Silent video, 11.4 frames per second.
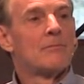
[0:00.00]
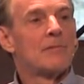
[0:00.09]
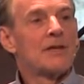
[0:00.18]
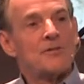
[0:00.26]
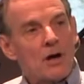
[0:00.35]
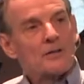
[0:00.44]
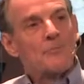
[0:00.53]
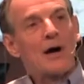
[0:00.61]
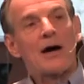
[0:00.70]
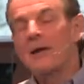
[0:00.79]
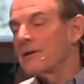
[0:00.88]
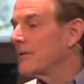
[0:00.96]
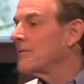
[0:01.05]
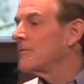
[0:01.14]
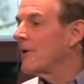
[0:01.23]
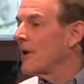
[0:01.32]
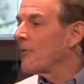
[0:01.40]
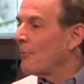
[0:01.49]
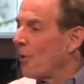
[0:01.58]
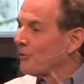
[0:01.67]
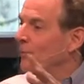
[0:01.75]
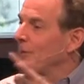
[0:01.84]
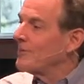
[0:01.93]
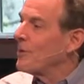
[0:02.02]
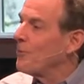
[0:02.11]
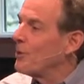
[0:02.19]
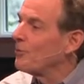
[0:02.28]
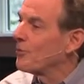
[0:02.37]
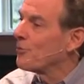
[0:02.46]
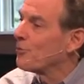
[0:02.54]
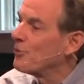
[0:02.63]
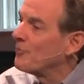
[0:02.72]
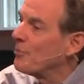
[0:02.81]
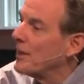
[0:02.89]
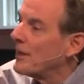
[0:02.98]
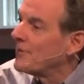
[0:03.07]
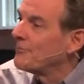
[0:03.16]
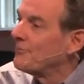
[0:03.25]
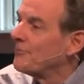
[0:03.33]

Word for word: they talked about it and ultimately they went with the roof plan.